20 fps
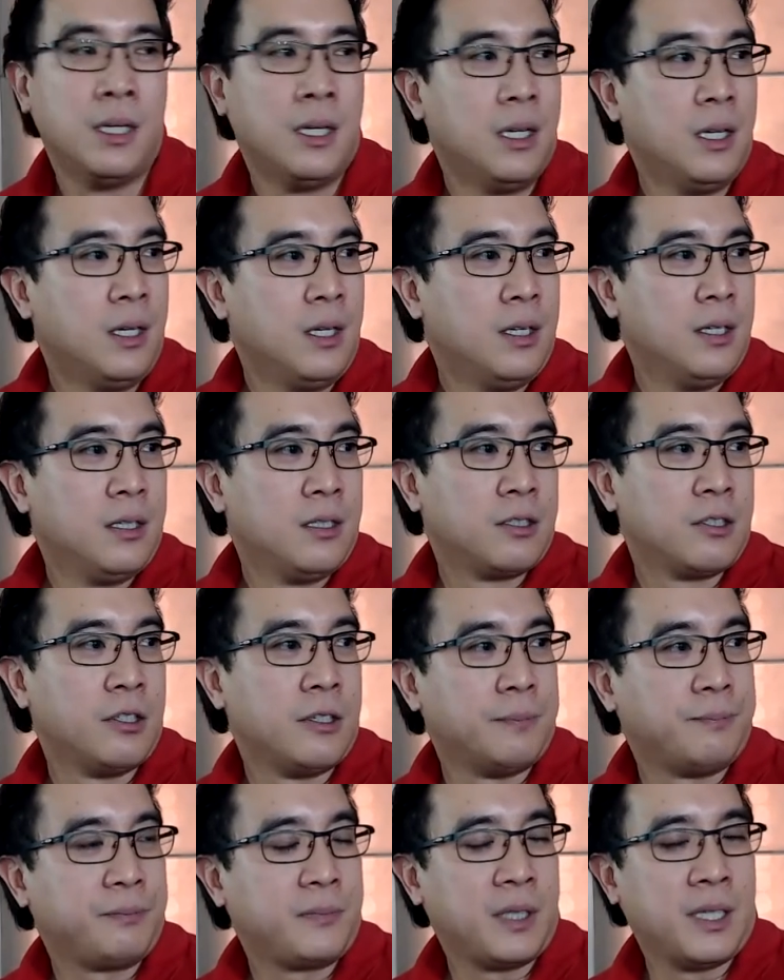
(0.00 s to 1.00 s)

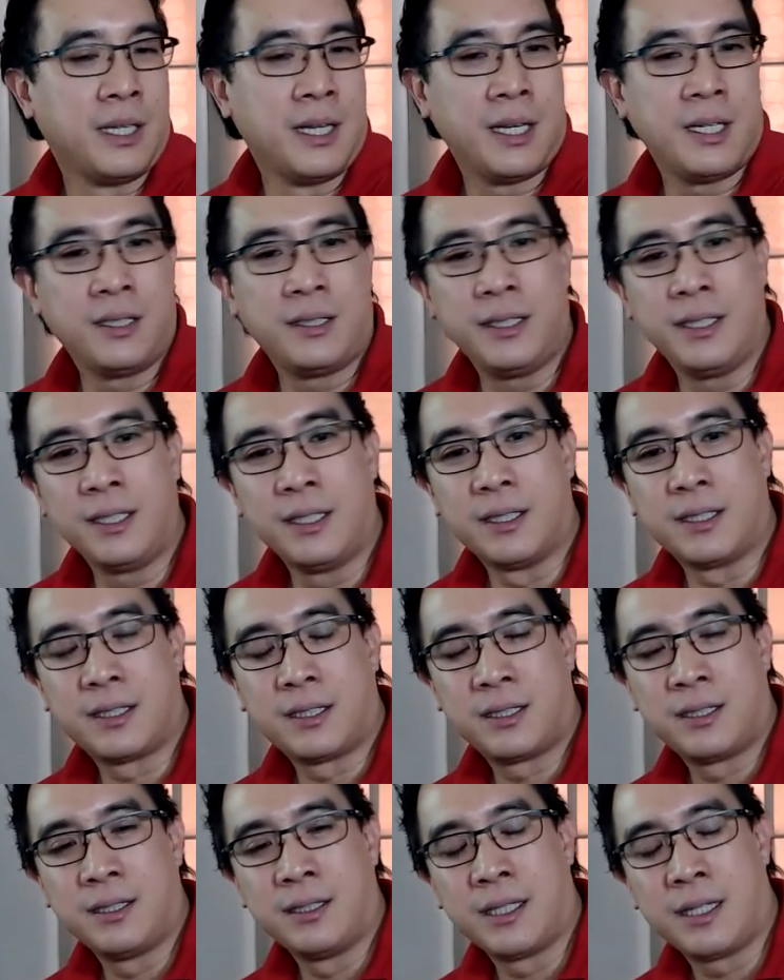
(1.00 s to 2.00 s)
So another thing
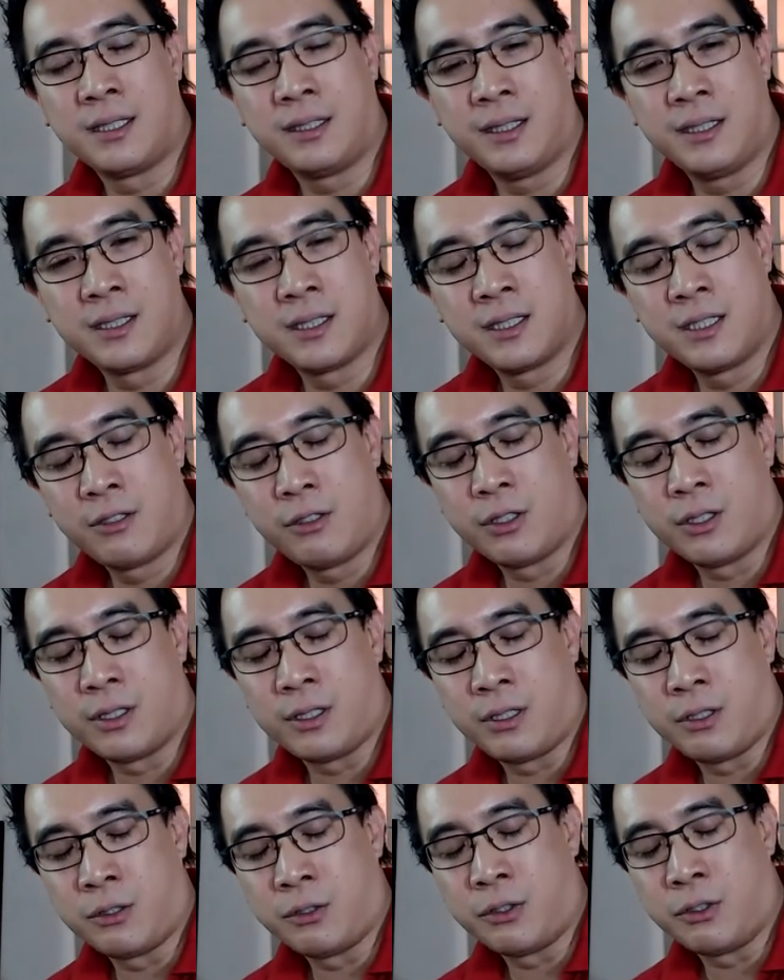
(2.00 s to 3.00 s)
just now
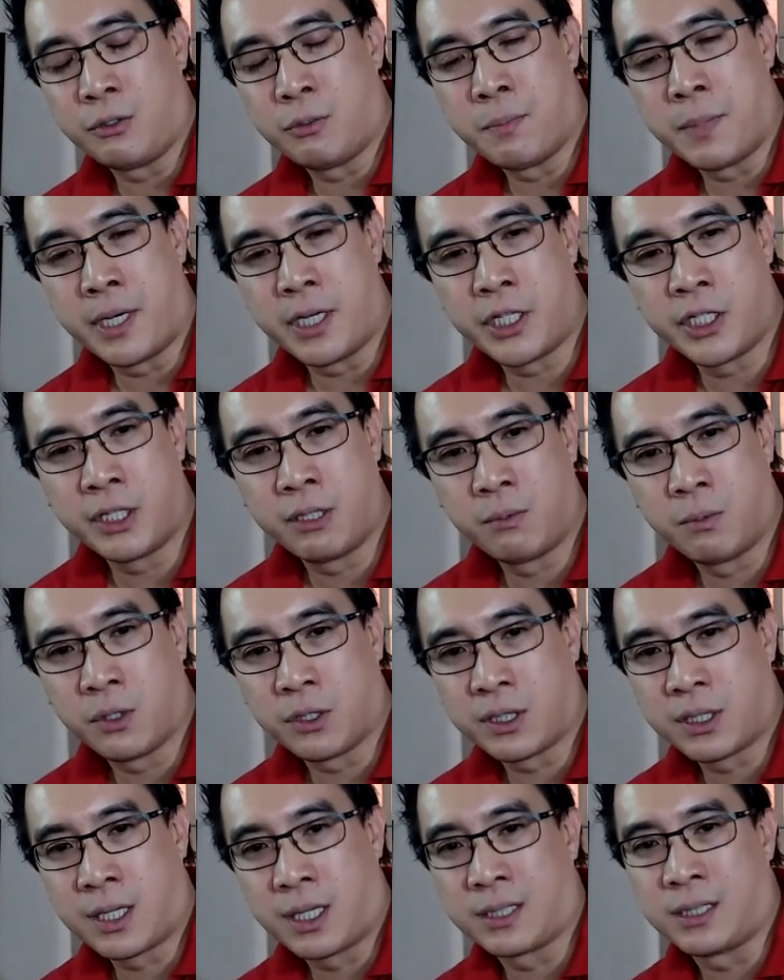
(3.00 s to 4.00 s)
you mentioned
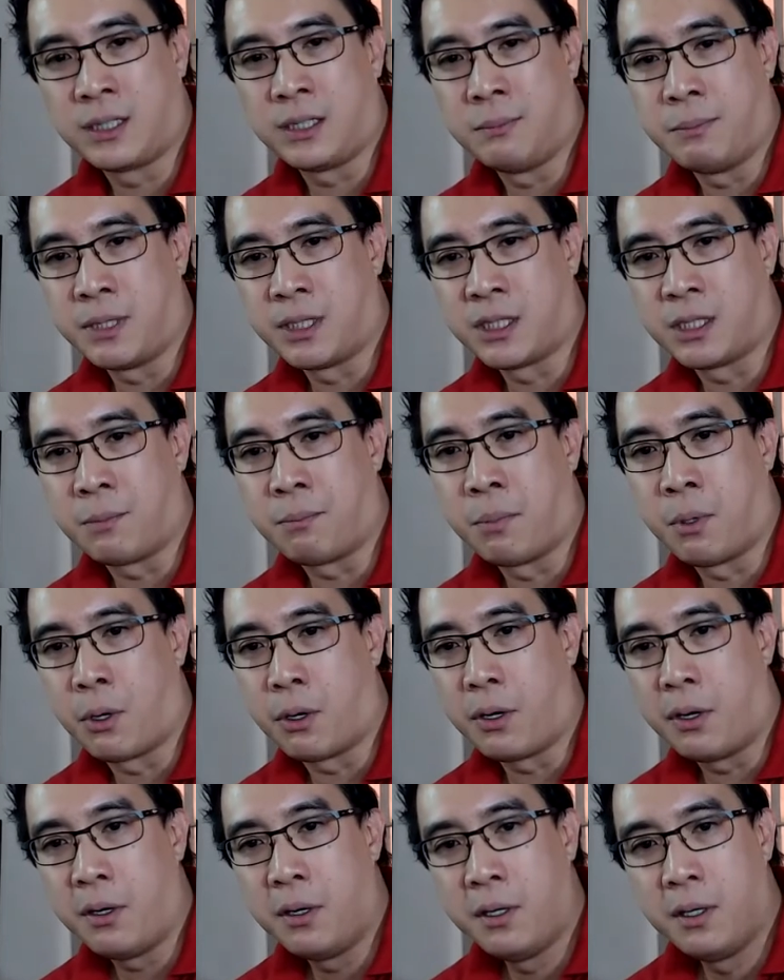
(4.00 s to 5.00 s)
was customer
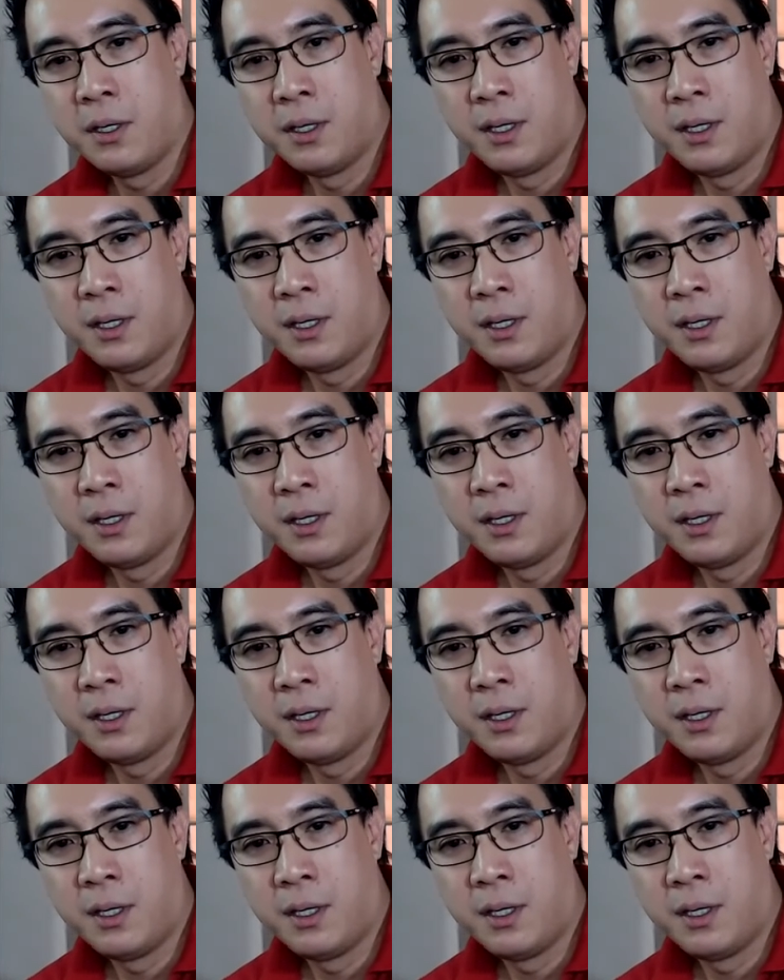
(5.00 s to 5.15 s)
support.